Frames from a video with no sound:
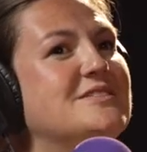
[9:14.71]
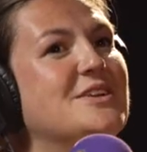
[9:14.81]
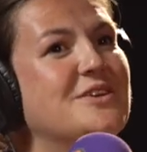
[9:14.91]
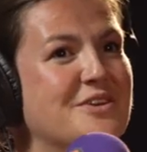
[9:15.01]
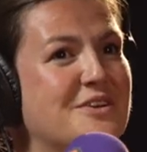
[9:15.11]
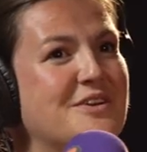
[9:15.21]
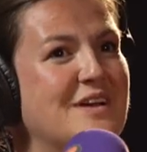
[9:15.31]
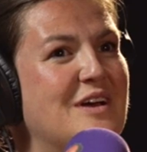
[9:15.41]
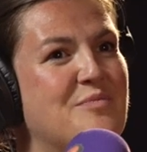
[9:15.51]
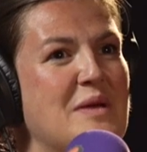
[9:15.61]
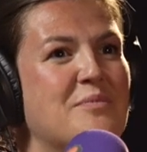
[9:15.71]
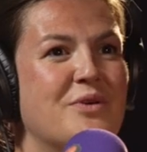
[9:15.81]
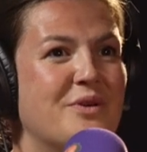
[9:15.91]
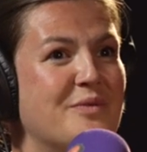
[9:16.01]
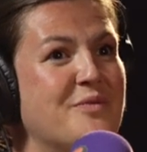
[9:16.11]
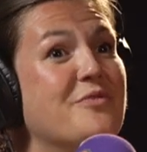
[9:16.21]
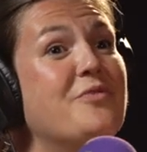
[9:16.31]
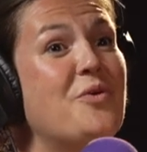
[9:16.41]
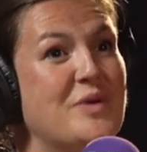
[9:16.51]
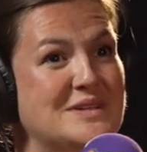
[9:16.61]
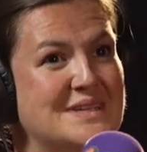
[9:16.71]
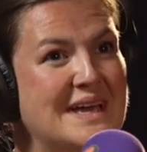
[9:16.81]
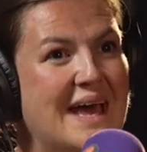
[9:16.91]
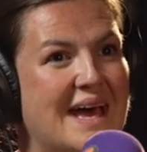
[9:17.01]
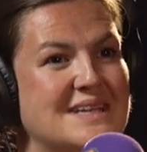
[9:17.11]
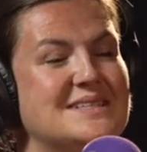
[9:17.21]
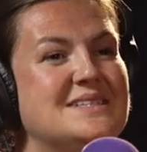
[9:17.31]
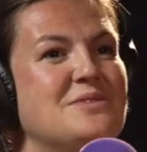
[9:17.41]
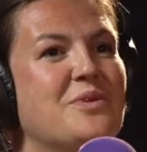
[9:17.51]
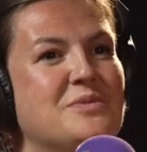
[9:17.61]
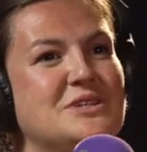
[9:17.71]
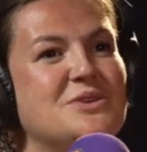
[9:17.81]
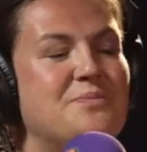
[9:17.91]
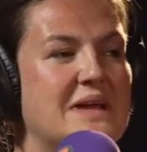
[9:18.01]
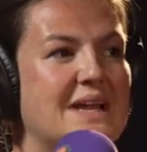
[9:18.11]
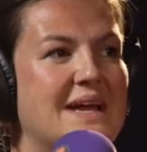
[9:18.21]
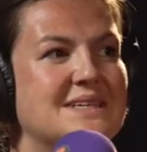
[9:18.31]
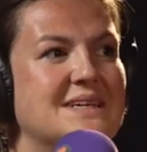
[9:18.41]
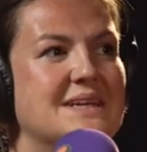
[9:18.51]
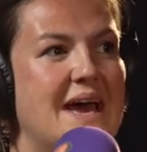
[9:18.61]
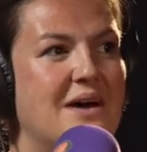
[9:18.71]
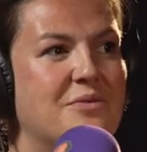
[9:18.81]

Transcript: to look a bit more forward and to see what we should be collecting now,